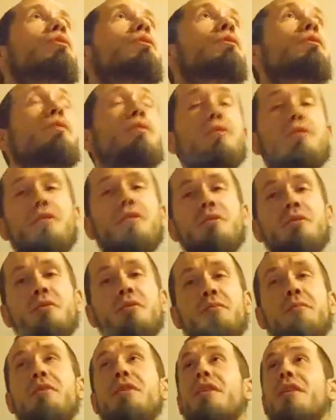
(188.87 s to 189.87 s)
Excuse
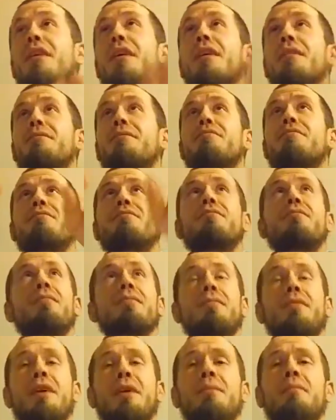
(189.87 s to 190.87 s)
me, I
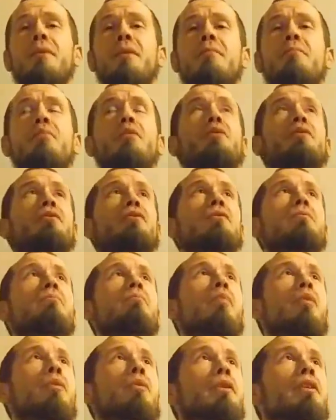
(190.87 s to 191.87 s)
got a big bulletin
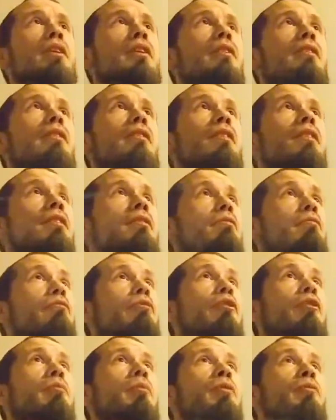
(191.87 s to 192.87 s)
board here in
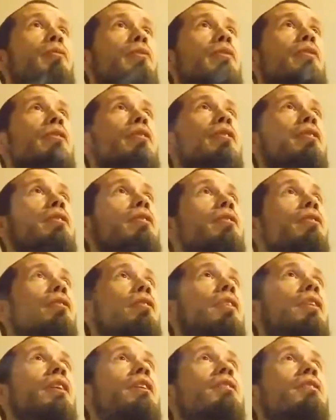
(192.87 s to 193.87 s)
front of me with all
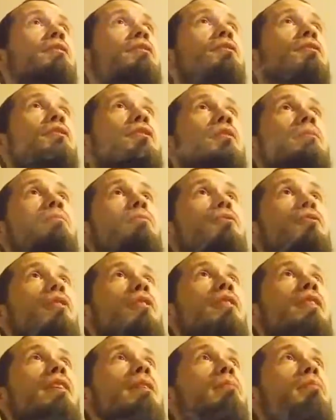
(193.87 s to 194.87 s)
kinds of shit. I'm trying
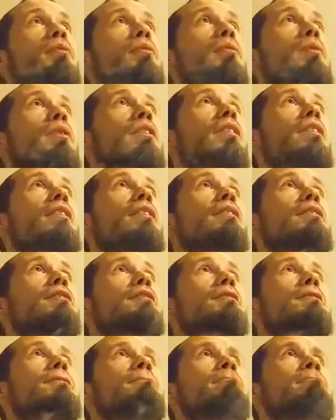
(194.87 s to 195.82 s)
to keep it organized.